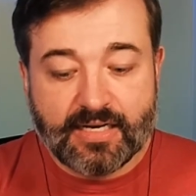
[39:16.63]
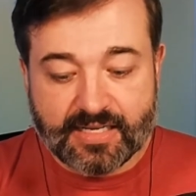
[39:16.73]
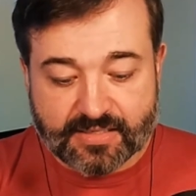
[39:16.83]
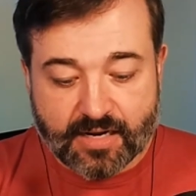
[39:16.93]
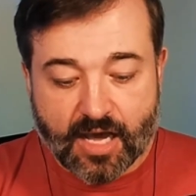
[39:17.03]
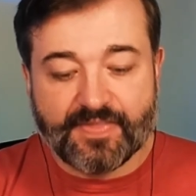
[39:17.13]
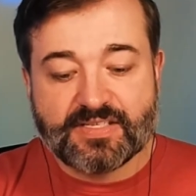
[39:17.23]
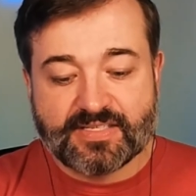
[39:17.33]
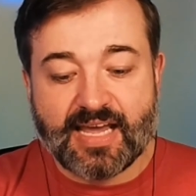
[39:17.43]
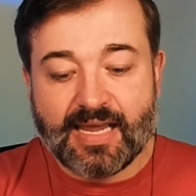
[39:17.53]
is not the
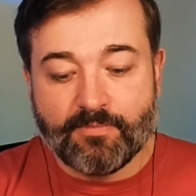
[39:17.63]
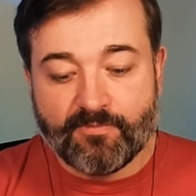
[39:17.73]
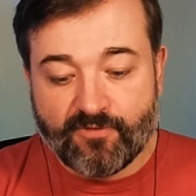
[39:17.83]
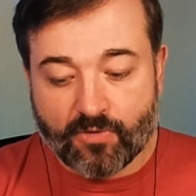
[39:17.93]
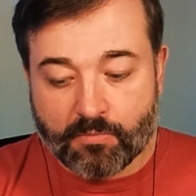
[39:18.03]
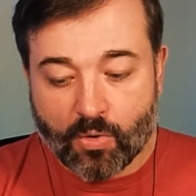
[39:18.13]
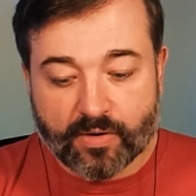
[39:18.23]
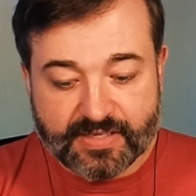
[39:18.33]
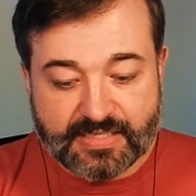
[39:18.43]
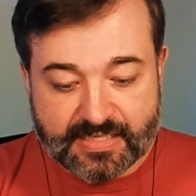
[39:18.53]
same for more
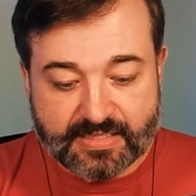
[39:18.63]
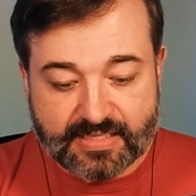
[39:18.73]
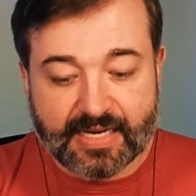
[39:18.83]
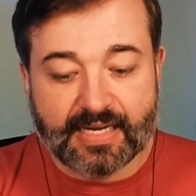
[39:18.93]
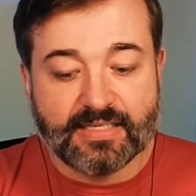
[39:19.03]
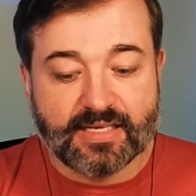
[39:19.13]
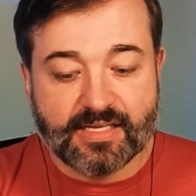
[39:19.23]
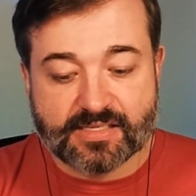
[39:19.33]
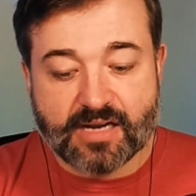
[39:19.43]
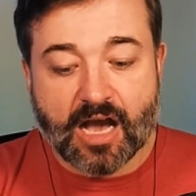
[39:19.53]
than 10 seconds,
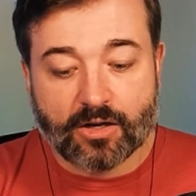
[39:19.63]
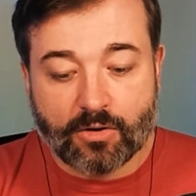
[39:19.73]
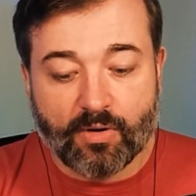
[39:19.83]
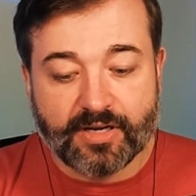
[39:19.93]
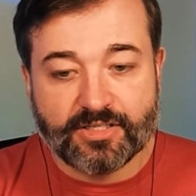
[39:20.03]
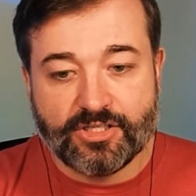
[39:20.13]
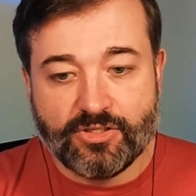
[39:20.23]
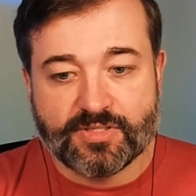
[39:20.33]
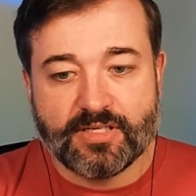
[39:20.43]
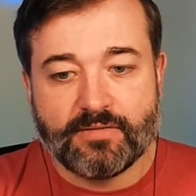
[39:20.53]
it's not going to
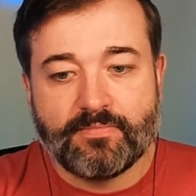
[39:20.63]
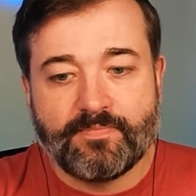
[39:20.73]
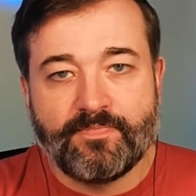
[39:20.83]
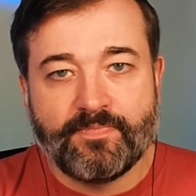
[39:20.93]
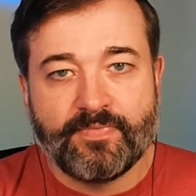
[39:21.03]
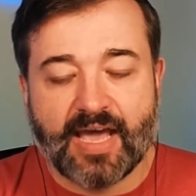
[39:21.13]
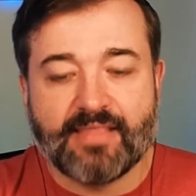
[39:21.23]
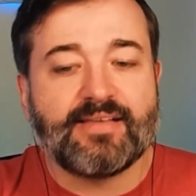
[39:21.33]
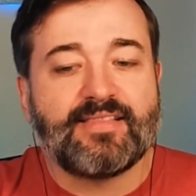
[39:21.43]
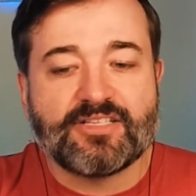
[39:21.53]
use it. I
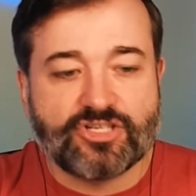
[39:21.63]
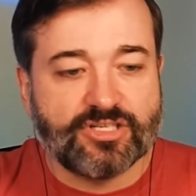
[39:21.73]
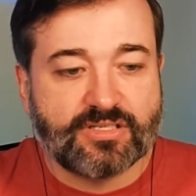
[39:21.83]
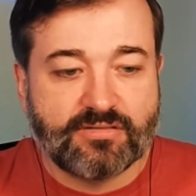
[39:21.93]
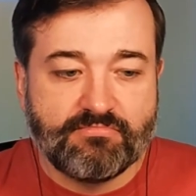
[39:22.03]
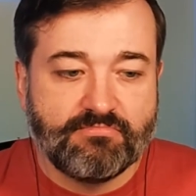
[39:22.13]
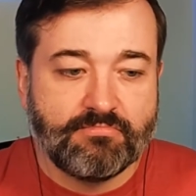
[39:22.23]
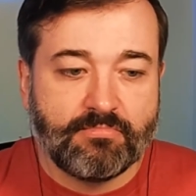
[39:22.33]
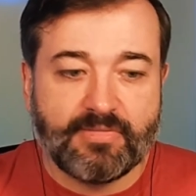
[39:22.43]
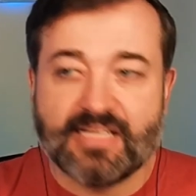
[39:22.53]
think
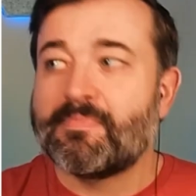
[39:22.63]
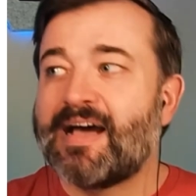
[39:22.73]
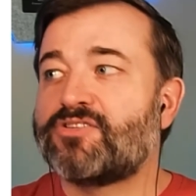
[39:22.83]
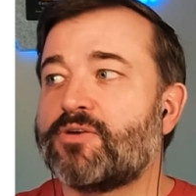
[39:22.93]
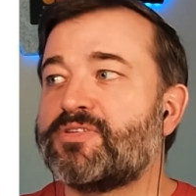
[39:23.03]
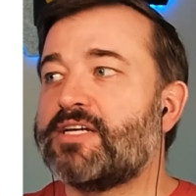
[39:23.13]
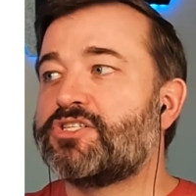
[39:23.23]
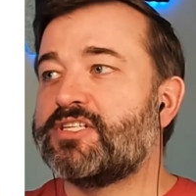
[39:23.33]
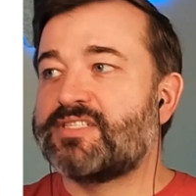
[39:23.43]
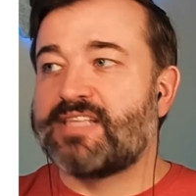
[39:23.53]
that's my
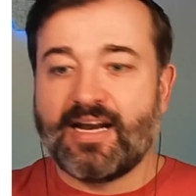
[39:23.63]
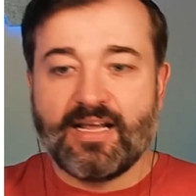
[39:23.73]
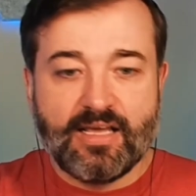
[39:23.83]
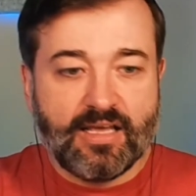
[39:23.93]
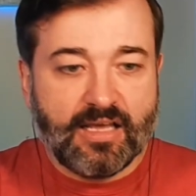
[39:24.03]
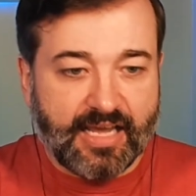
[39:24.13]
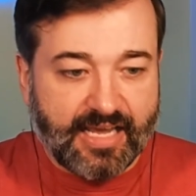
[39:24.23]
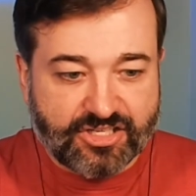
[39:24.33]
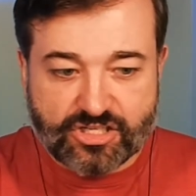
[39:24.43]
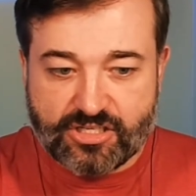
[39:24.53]
interpretation, is that
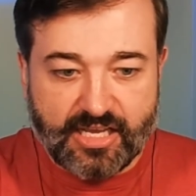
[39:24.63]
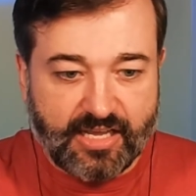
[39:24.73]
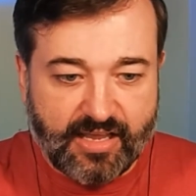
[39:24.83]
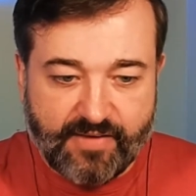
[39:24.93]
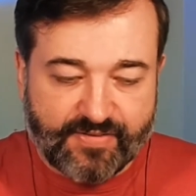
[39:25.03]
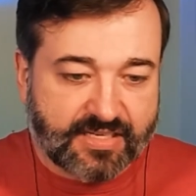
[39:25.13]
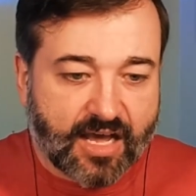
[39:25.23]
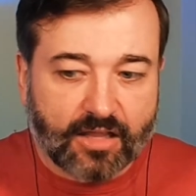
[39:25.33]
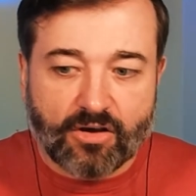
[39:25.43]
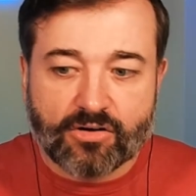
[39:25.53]
if it's
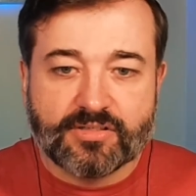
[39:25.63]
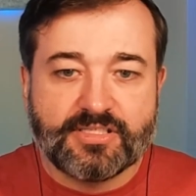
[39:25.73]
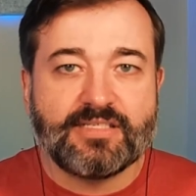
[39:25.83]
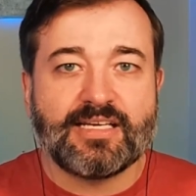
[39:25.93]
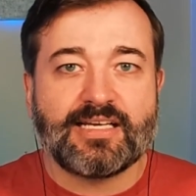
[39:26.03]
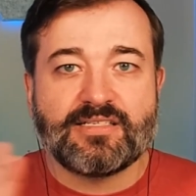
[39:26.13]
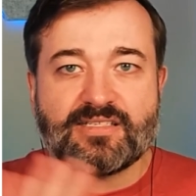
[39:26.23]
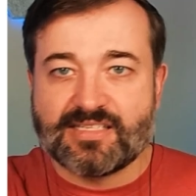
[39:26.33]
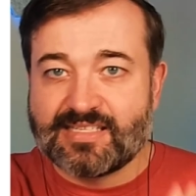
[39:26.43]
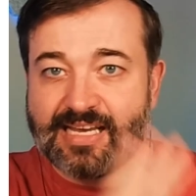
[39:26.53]
not longer than 10 seconds,
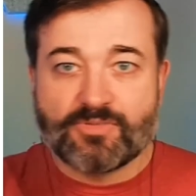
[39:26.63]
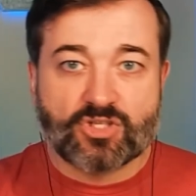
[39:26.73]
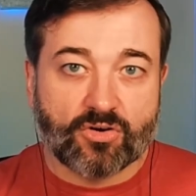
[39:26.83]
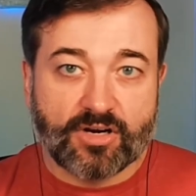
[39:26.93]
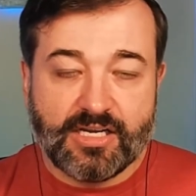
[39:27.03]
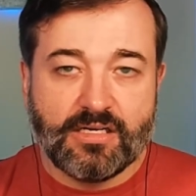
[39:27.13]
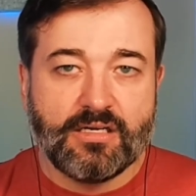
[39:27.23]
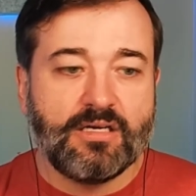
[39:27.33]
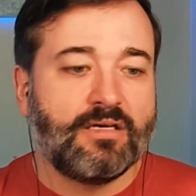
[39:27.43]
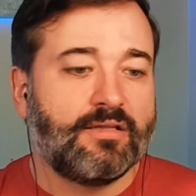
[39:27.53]
the same screen,
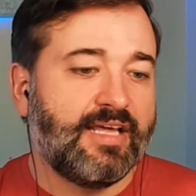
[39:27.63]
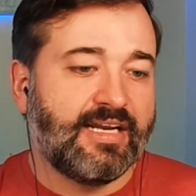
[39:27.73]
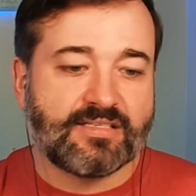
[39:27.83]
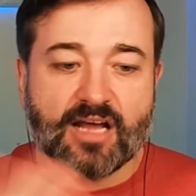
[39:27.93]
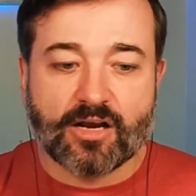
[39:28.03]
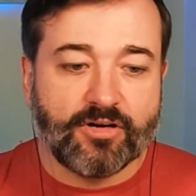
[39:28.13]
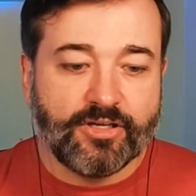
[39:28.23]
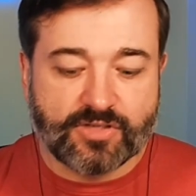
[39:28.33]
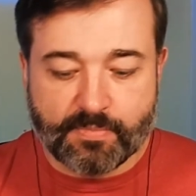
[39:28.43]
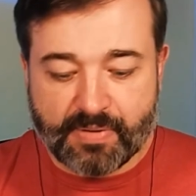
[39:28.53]
then it's not going to
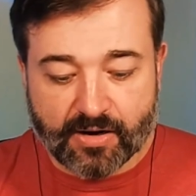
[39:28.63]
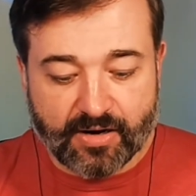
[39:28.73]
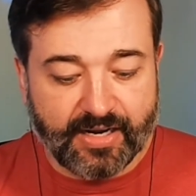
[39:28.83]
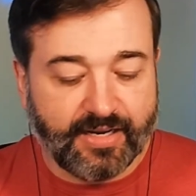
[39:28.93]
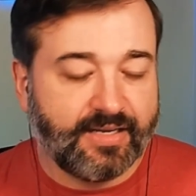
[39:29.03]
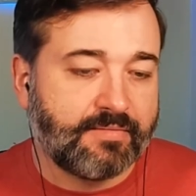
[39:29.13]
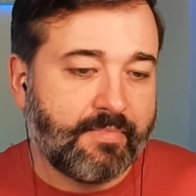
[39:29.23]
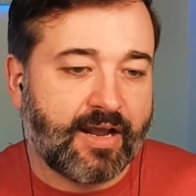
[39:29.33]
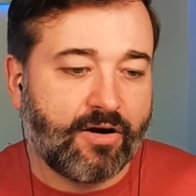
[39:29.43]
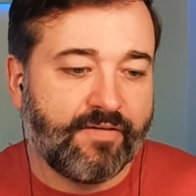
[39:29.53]
use it, period. It doesn't
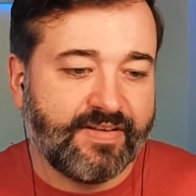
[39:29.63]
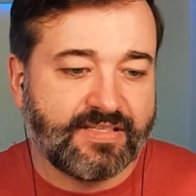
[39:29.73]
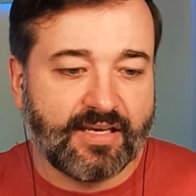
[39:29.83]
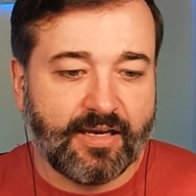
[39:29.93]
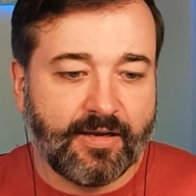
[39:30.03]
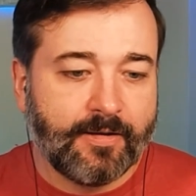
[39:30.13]
matter if it's at